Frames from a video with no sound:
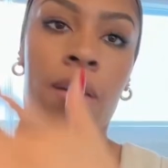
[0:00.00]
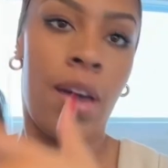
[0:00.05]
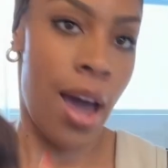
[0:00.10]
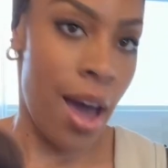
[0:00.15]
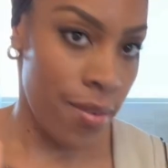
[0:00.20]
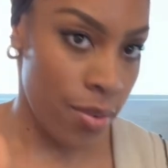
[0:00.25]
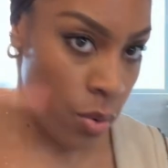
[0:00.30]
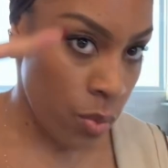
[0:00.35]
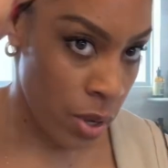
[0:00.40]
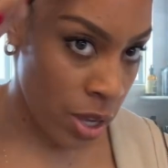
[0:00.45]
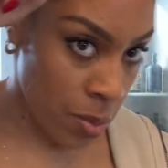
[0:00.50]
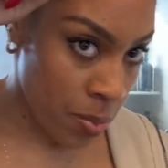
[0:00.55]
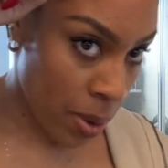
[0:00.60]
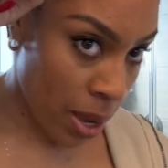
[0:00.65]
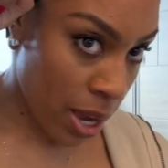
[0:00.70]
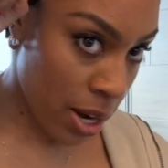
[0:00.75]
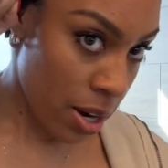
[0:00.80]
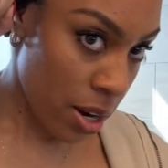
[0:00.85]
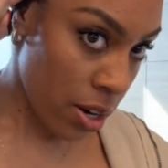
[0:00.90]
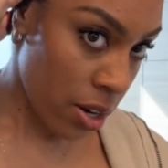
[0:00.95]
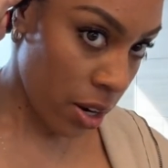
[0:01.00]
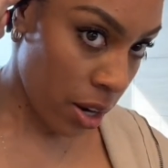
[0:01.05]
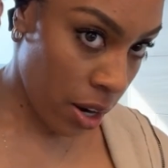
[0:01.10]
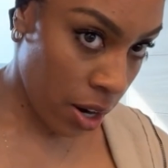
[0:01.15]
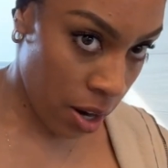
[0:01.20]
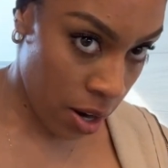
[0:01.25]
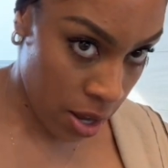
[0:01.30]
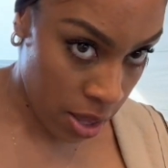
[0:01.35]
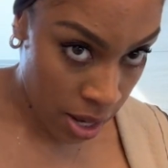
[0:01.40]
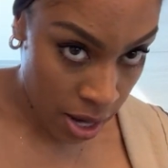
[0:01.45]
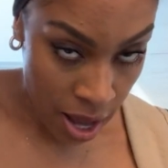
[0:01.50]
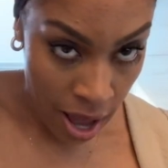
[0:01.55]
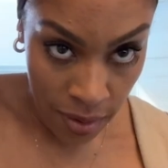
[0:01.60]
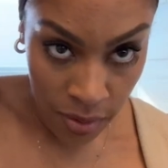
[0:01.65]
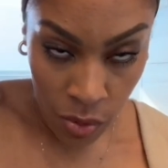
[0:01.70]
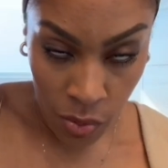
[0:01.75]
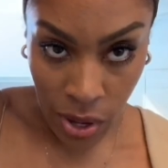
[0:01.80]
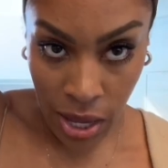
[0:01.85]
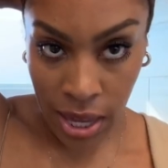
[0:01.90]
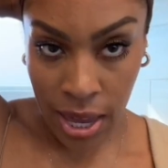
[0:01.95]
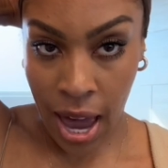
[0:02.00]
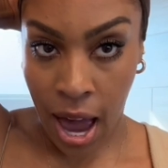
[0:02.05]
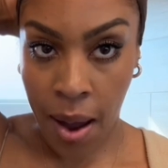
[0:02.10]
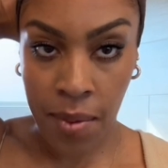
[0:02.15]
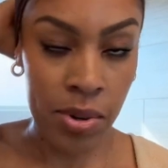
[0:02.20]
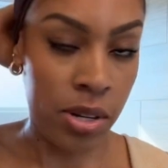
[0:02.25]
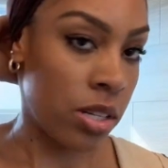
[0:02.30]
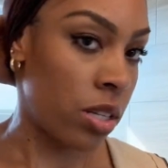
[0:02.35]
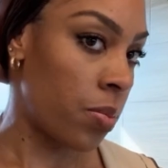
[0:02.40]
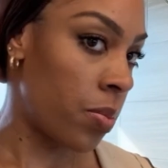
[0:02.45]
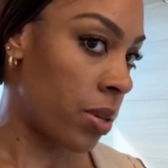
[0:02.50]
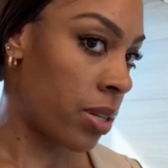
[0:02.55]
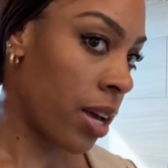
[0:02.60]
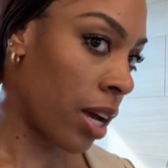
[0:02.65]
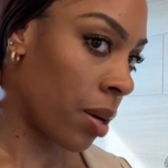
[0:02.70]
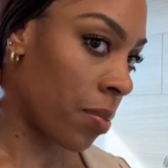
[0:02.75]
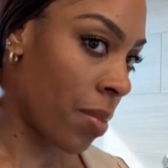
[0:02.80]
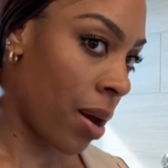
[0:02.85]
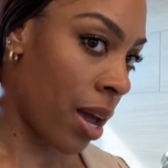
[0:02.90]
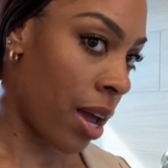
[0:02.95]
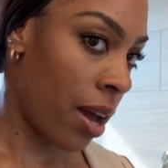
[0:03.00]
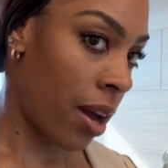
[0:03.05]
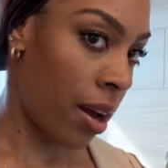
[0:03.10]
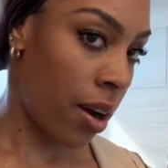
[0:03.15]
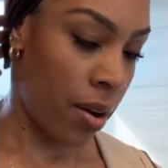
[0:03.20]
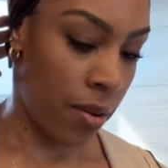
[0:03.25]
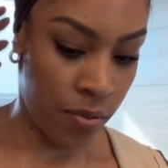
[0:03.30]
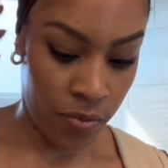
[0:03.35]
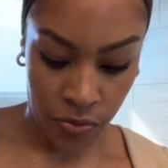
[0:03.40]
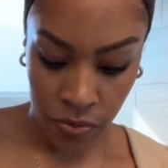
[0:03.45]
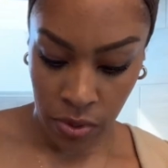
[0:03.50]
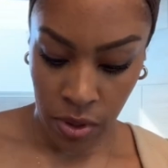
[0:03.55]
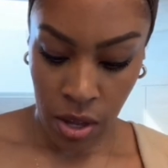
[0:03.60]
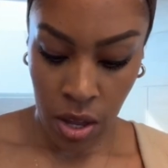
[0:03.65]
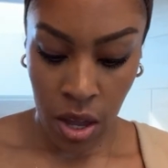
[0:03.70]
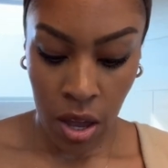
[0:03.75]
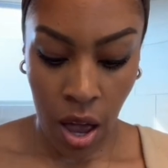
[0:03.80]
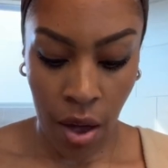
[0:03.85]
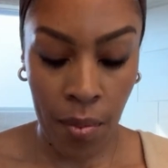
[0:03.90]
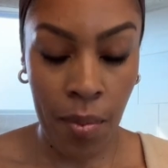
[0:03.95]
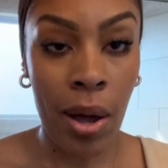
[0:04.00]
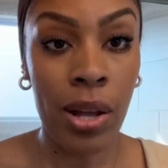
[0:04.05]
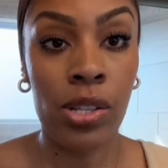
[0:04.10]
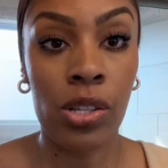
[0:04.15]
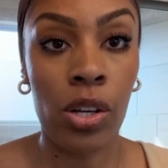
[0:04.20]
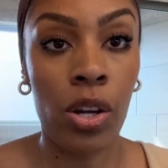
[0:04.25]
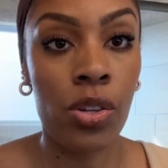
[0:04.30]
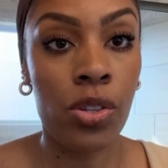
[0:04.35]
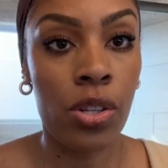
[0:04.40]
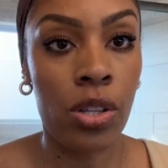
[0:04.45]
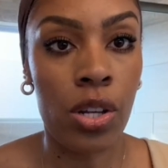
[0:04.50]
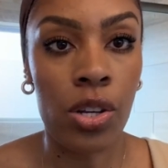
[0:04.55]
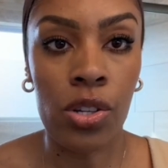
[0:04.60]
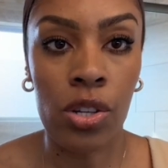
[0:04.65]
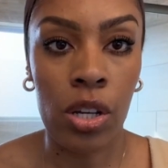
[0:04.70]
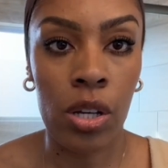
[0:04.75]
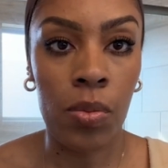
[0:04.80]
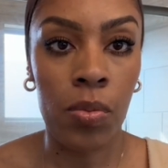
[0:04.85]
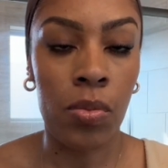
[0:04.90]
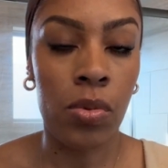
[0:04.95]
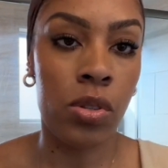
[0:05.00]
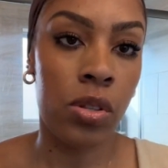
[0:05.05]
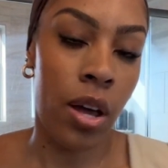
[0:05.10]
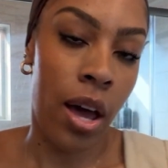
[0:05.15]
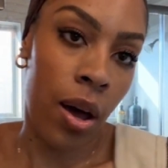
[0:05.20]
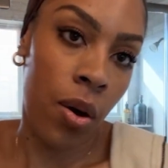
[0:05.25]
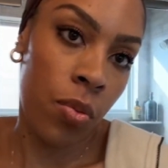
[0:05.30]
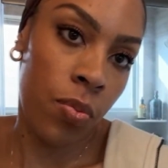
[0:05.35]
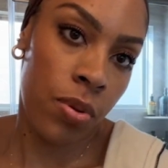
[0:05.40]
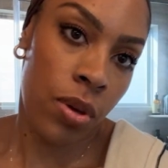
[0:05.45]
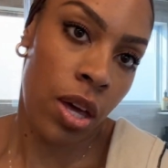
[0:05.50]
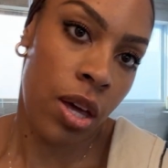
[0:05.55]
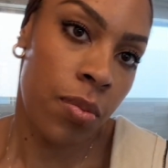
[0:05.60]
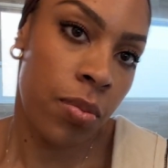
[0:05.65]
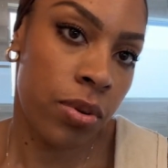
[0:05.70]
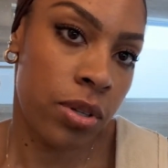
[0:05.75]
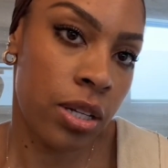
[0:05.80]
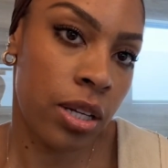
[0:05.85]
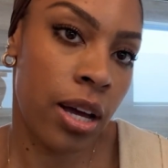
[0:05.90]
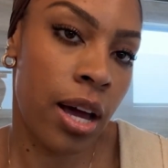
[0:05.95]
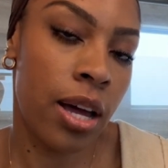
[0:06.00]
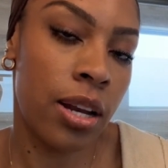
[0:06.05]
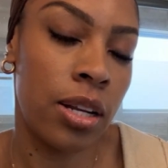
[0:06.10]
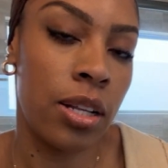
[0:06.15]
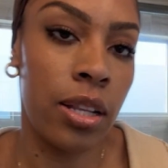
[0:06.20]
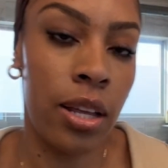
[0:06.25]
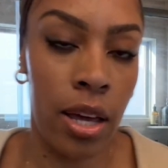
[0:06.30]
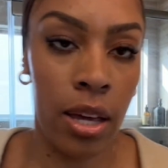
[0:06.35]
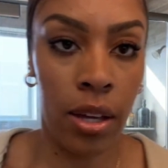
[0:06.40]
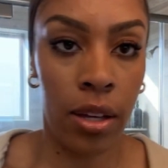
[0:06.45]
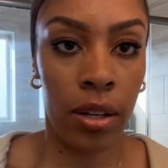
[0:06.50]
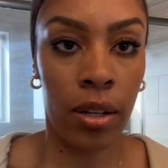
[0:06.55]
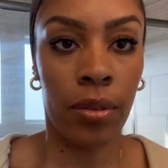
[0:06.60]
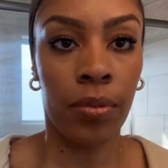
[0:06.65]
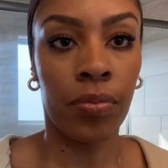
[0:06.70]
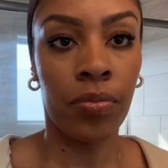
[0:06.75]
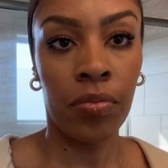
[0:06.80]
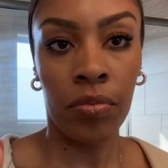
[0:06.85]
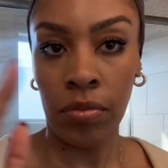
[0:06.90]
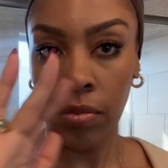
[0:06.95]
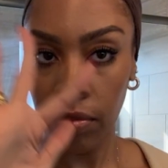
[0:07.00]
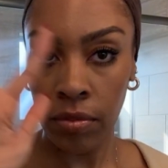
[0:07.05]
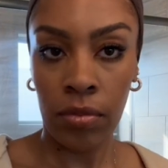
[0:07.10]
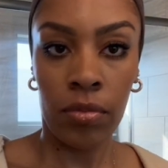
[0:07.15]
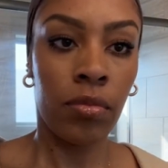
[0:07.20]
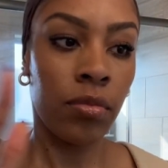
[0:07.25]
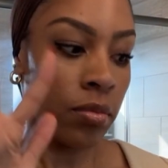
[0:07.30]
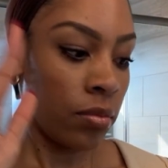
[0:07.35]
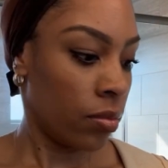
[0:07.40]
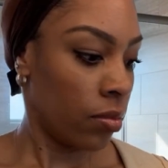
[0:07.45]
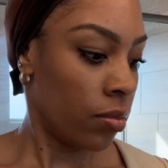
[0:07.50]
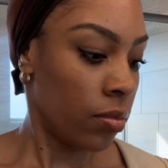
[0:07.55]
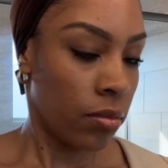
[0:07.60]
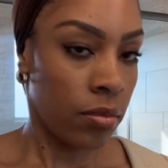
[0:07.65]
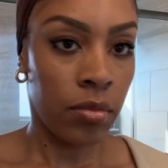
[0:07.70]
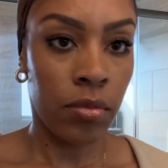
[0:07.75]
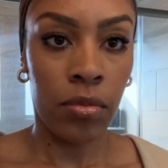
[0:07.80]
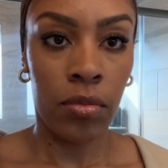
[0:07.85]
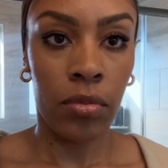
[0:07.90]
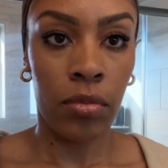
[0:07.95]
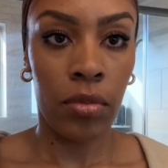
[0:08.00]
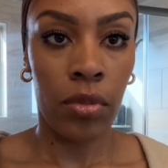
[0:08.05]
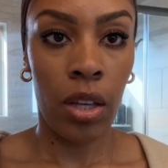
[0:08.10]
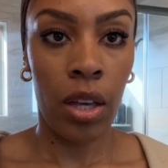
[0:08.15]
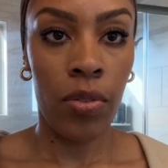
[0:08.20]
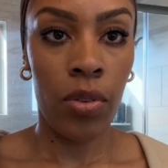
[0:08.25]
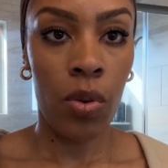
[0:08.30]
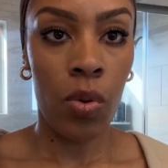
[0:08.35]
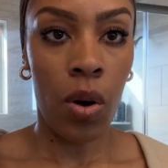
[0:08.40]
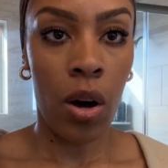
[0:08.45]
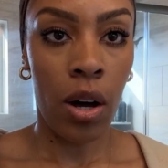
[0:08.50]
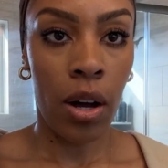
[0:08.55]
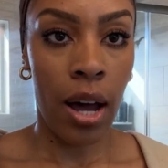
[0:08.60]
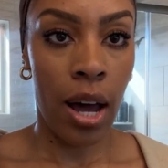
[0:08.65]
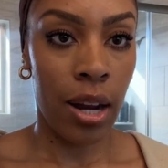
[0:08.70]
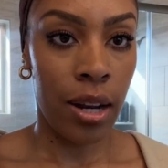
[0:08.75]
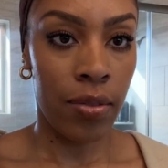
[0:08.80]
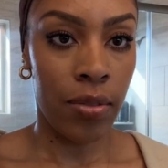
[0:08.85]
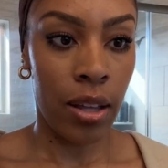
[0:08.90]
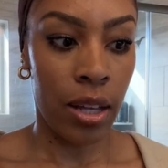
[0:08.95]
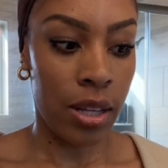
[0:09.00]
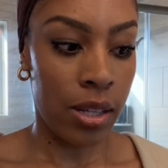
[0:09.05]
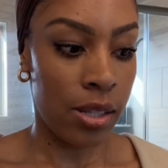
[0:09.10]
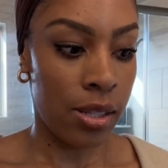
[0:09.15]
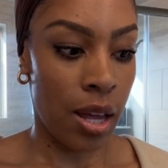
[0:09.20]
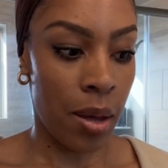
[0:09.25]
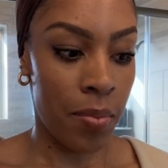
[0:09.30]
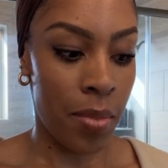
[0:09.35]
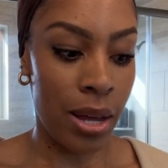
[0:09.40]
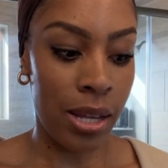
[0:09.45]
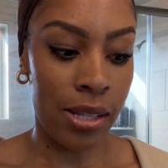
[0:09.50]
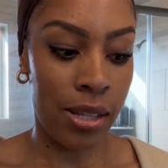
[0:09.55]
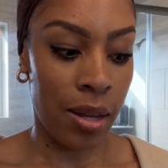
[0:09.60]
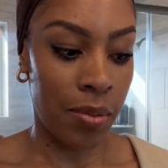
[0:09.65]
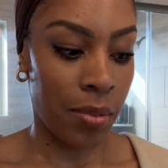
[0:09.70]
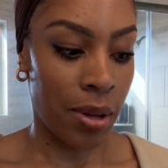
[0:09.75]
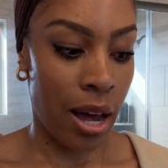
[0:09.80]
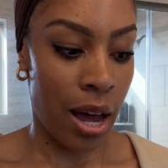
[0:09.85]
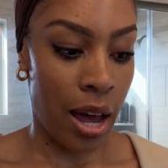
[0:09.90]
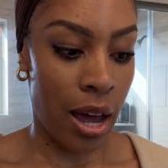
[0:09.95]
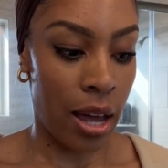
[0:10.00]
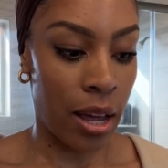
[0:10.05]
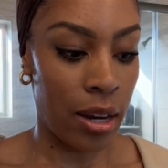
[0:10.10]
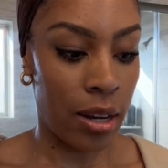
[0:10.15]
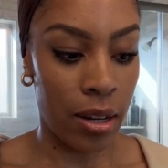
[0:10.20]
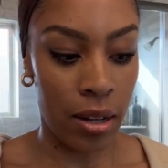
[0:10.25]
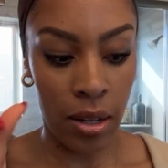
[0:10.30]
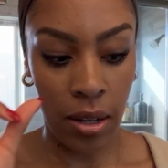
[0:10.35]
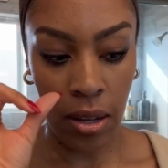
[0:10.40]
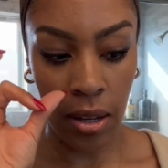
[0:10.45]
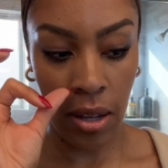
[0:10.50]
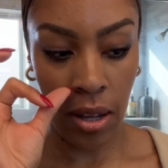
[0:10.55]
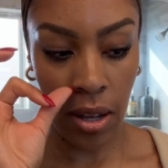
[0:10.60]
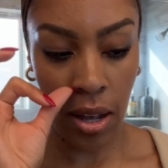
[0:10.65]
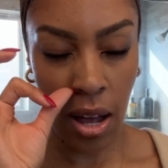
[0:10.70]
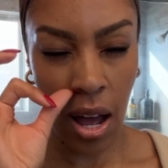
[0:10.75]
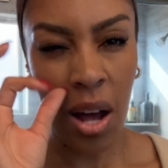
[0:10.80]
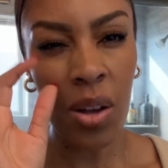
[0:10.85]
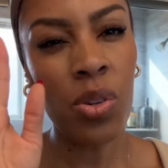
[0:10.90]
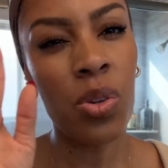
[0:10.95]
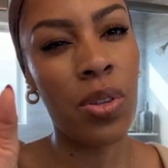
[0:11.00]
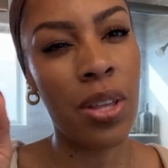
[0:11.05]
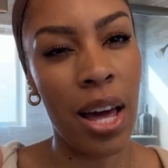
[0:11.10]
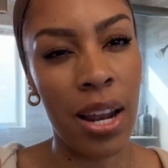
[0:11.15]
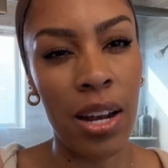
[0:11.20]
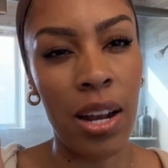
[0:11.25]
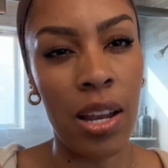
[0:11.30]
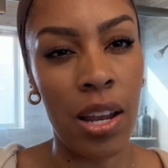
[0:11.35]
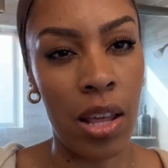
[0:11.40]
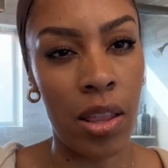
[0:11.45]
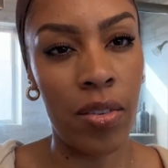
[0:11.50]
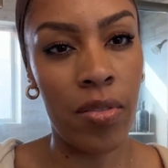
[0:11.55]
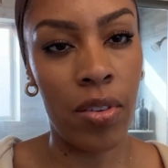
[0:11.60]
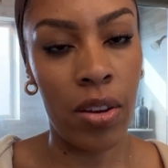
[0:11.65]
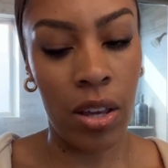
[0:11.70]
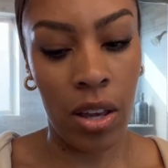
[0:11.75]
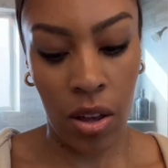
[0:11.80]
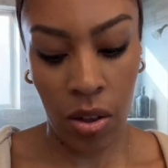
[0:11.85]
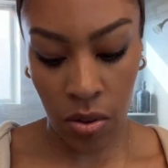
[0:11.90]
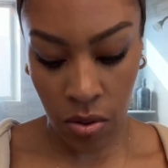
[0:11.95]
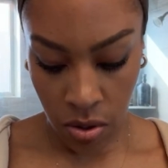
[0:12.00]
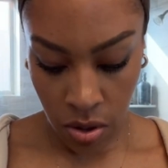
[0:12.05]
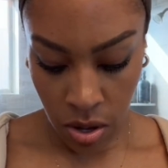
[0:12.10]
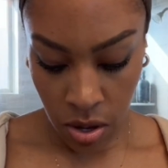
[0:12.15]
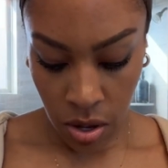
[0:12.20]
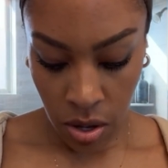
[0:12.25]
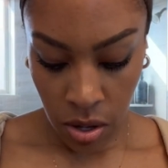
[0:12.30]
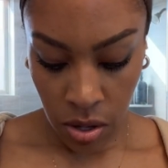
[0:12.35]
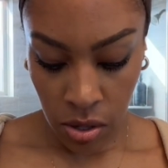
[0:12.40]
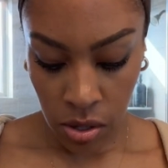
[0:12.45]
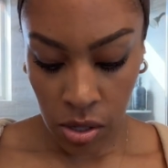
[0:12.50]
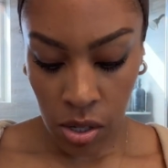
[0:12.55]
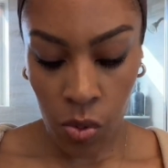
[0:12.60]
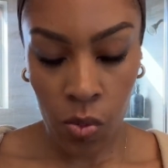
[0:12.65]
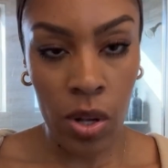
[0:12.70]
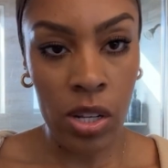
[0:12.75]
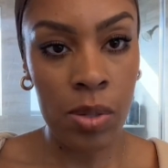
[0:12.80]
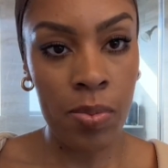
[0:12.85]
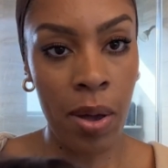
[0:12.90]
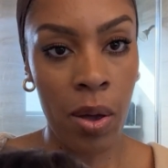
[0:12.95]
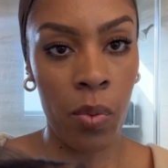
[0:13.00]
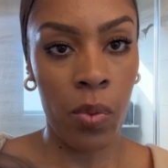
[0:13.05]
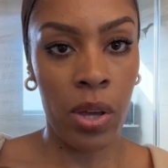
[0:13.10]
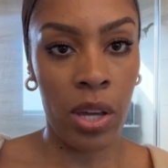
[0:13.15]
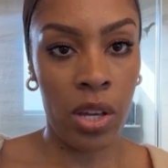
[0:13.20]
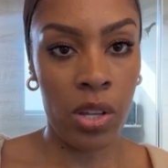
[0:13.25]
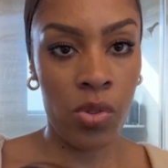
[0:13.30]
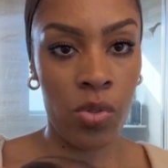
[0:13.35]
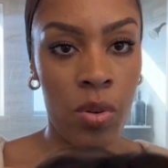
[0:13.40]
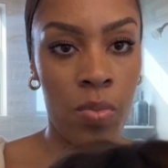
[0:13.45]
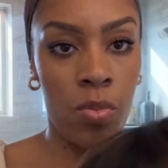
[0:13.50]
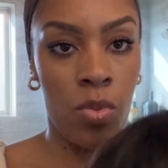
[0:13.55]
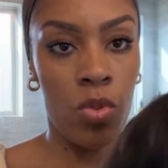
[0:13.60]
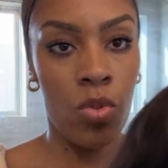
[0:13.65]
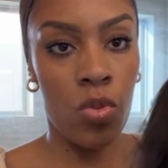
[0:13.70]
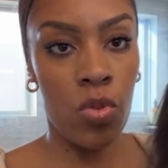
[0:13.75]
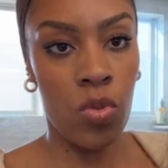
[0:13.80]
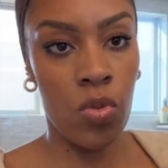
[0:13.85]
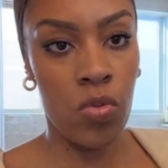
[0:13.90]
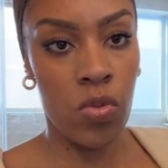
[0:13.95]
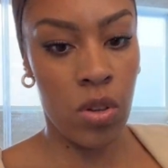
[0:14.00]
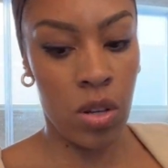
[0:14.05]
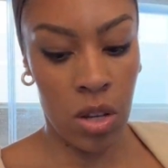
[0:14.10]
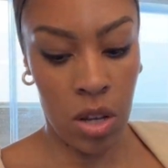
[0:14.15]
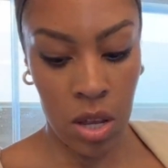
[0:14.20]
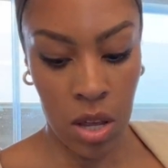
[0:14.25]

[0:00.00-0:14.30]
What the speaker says: I have a wig band under here, and then I have a wig cap just to protect my hair. I'm about to go to the gym, so I'll be able to kind of like give you all kind of like a step-by-step guide. I'll do that in another video. So once my wig is removed,